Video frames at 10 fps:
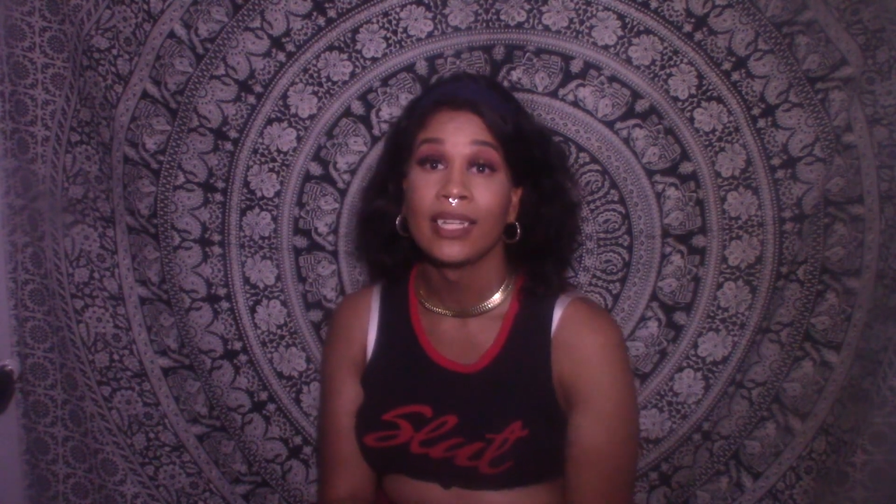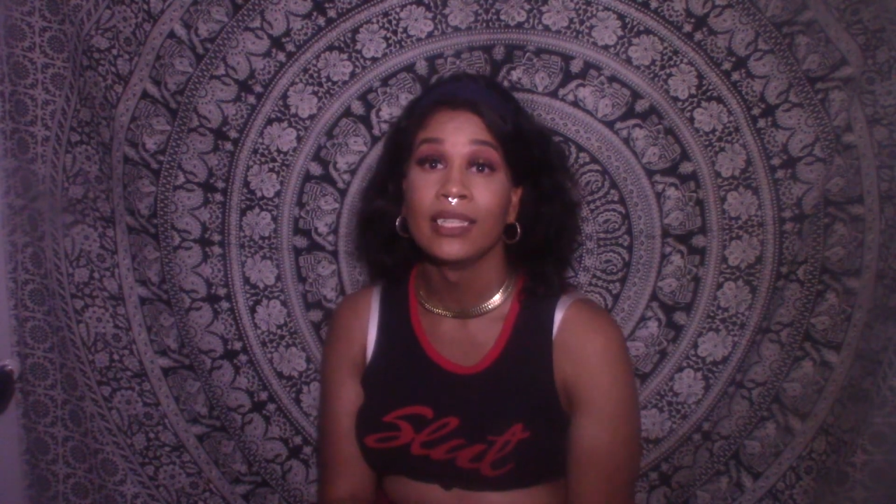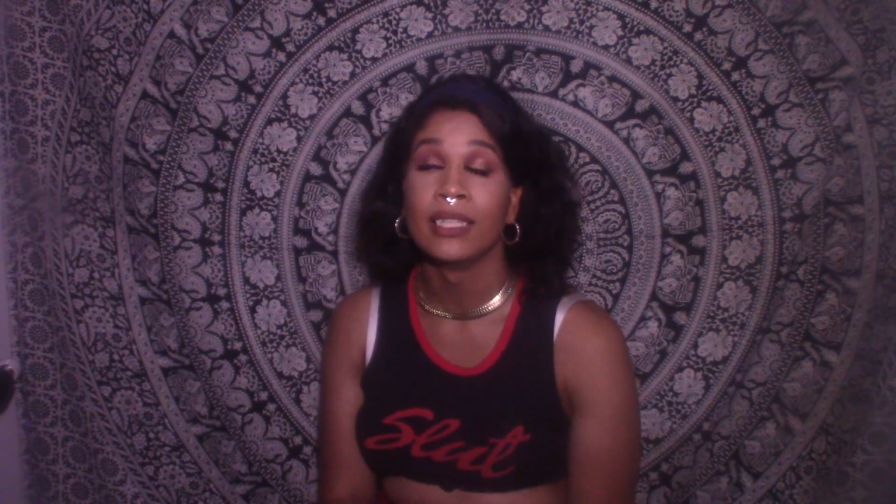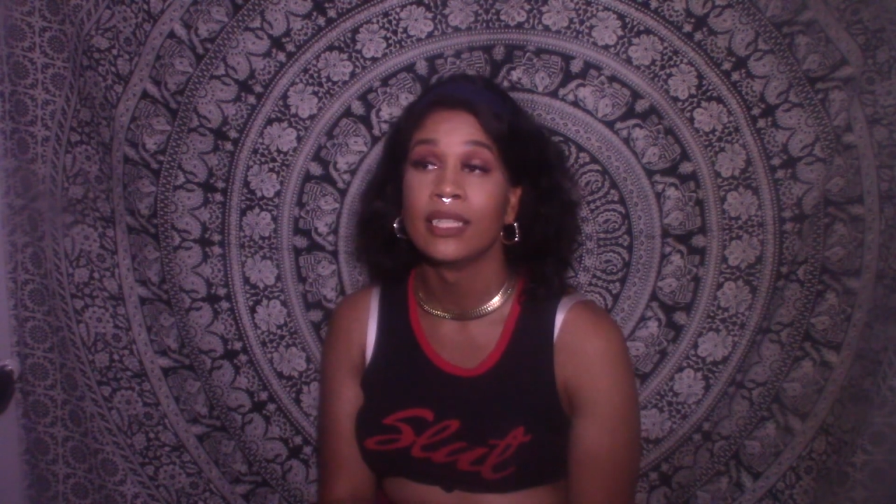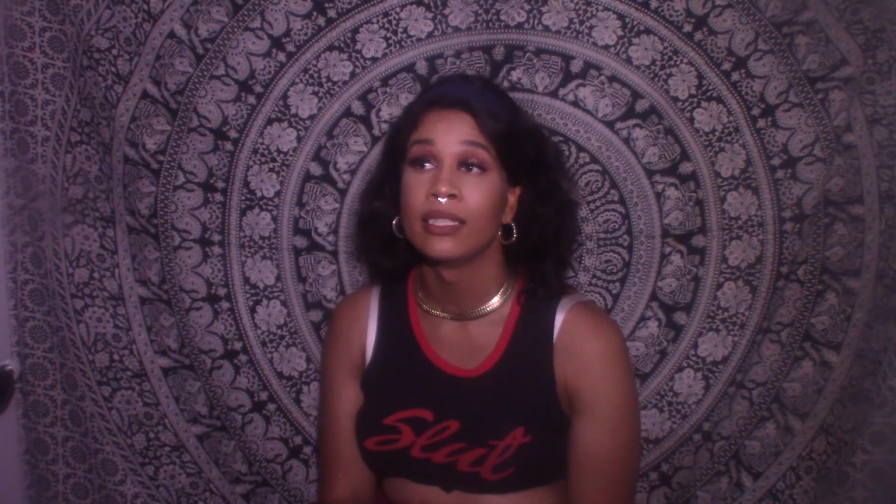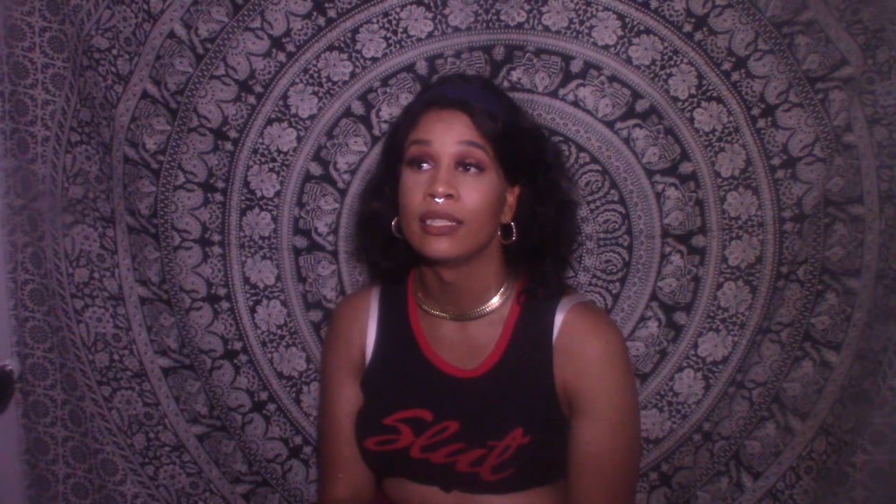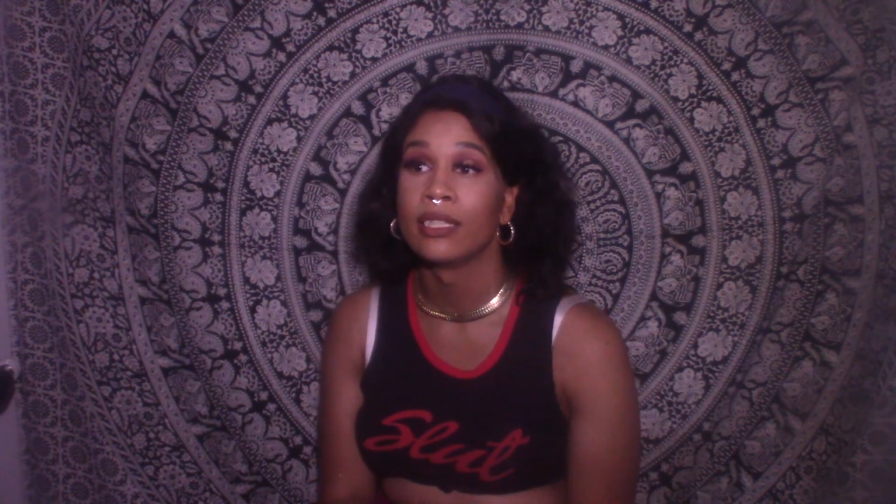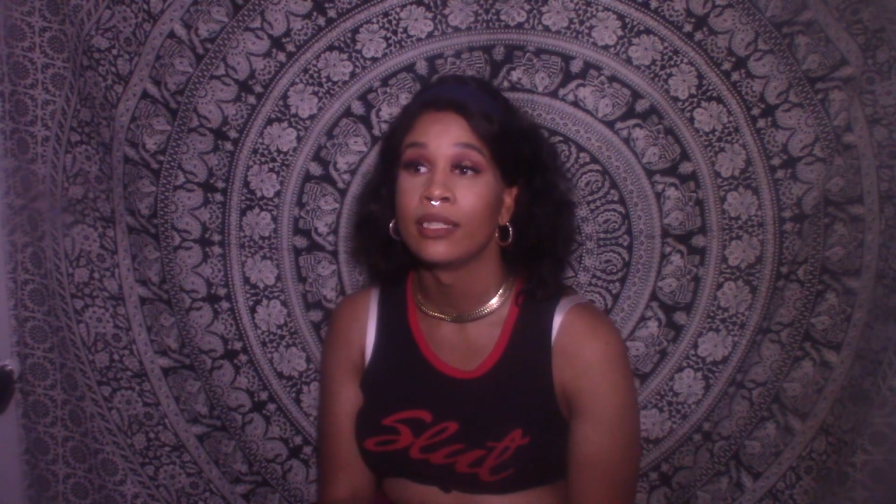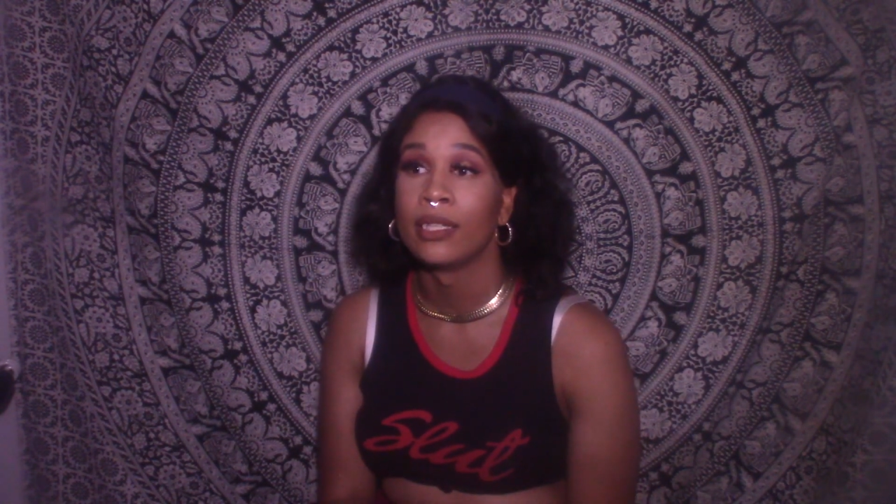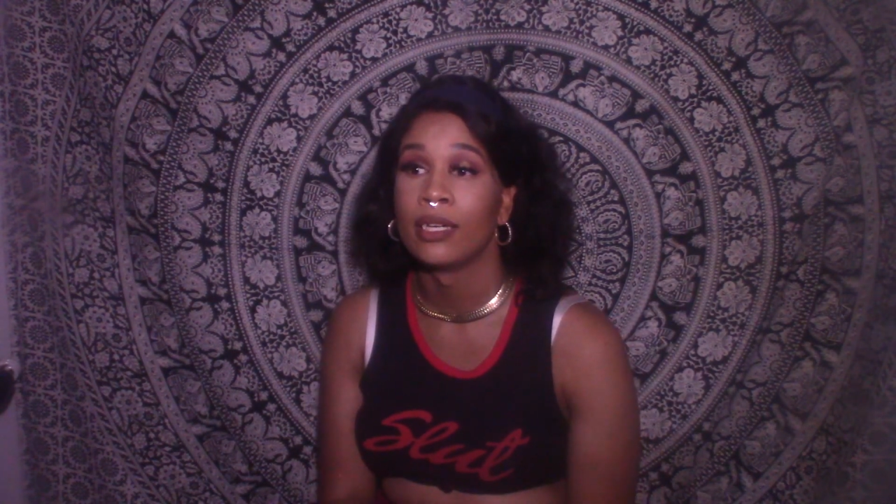not
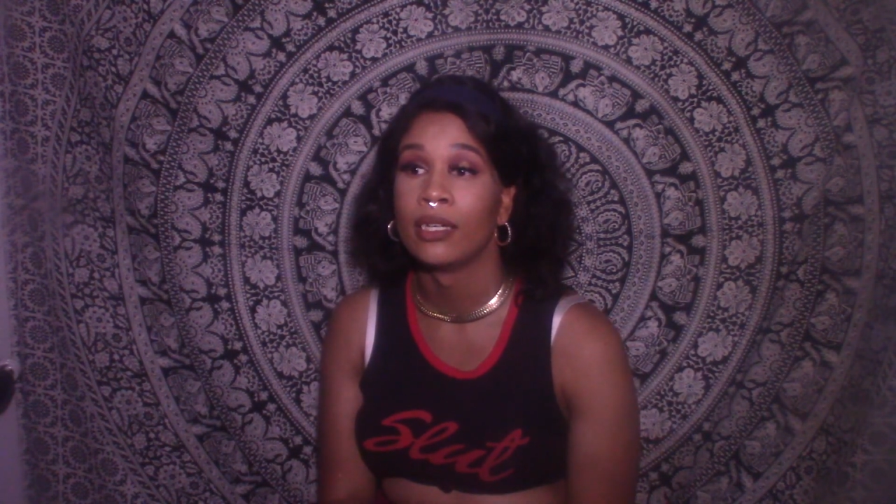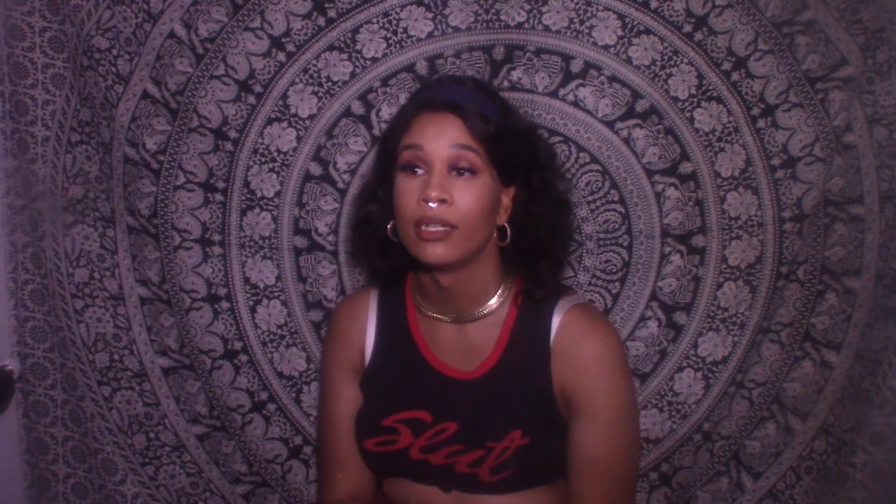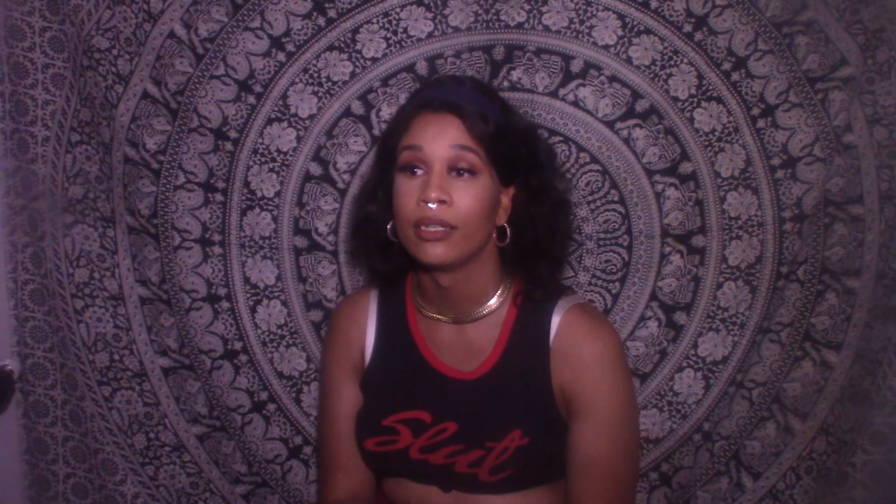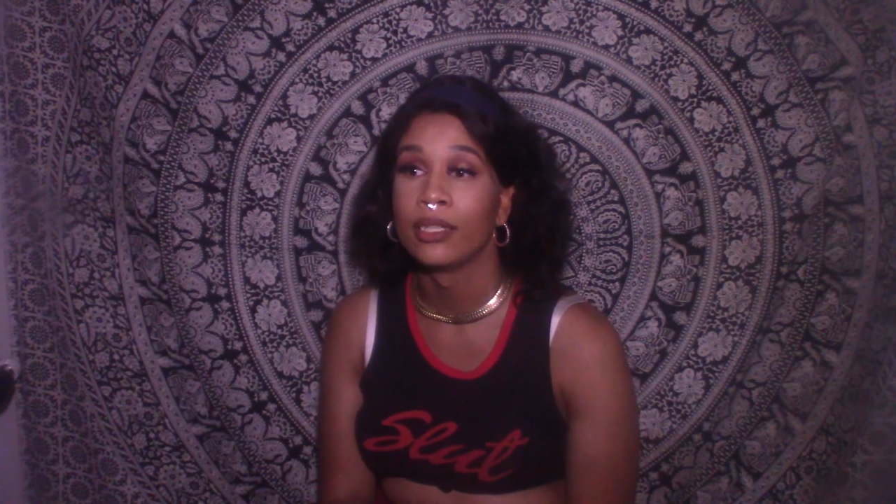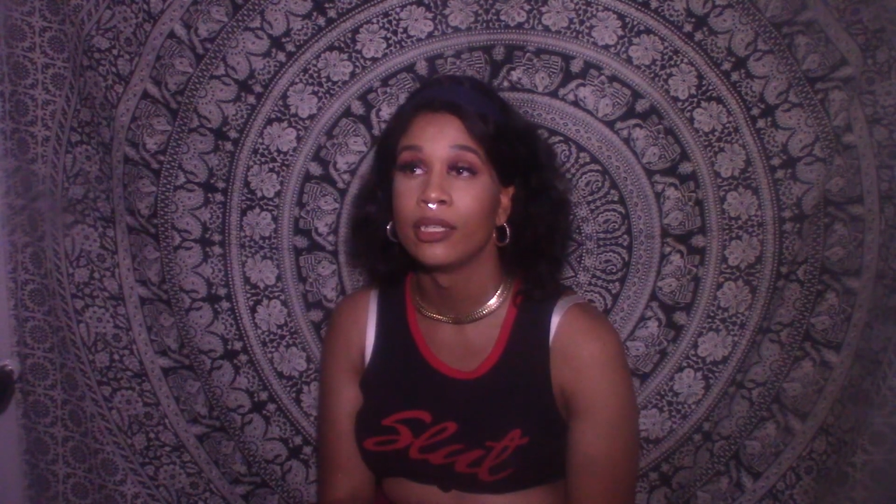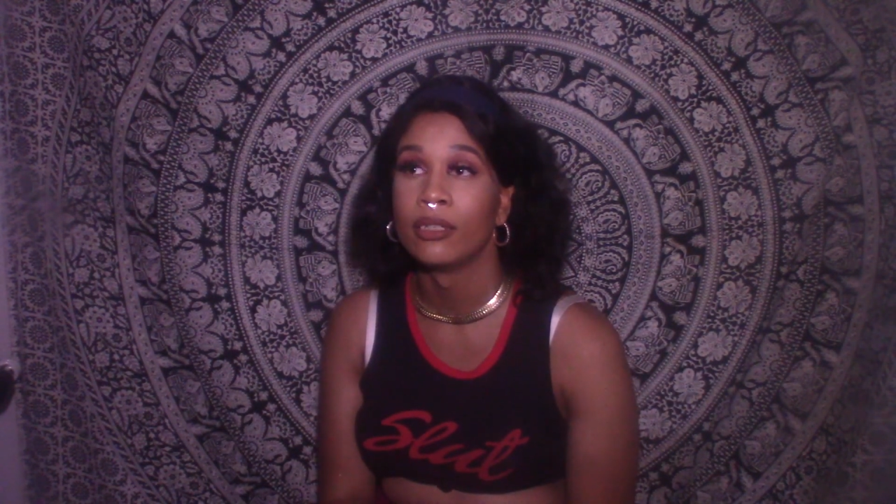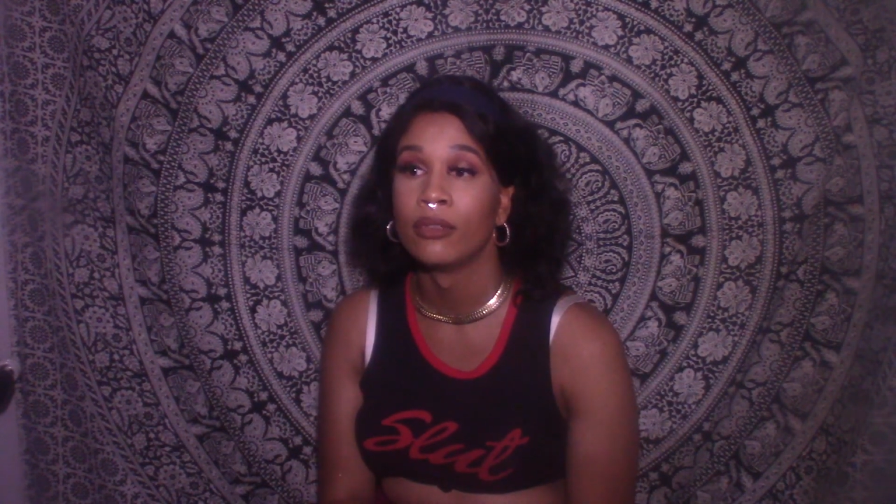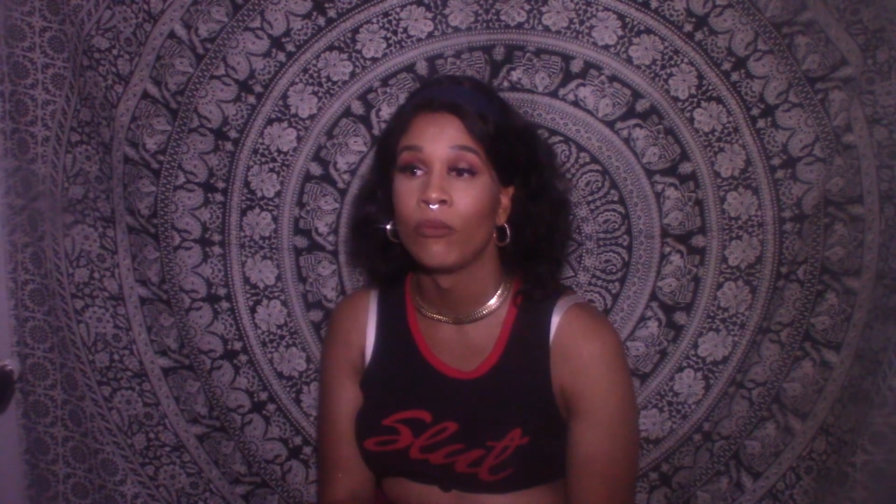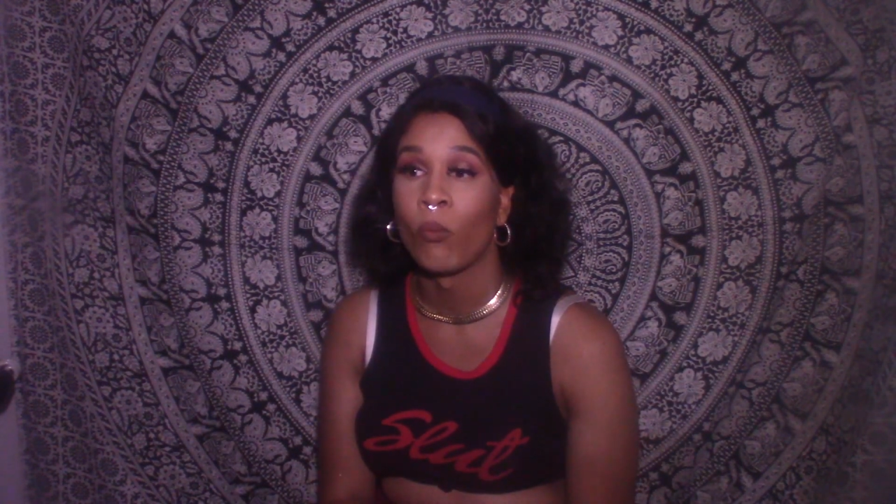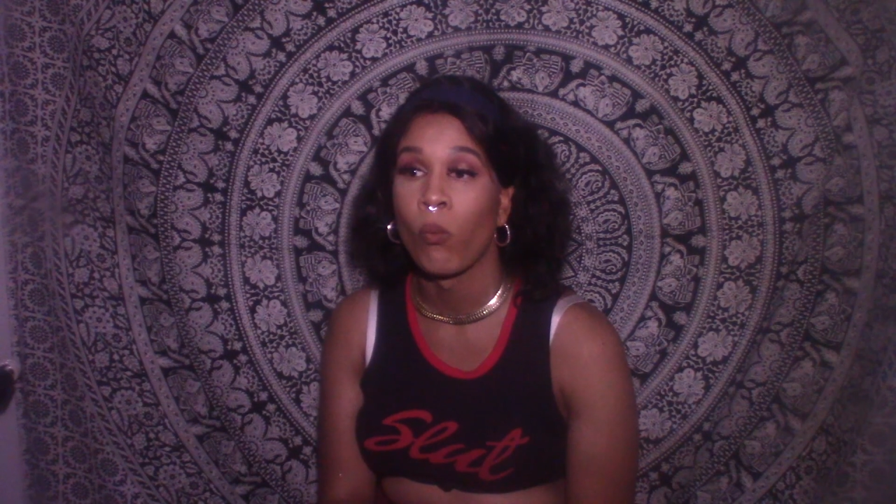necessary. You
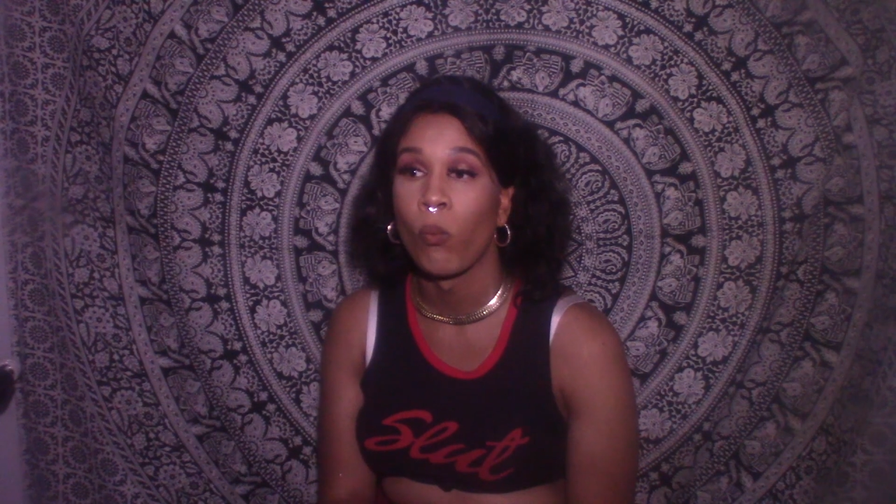know,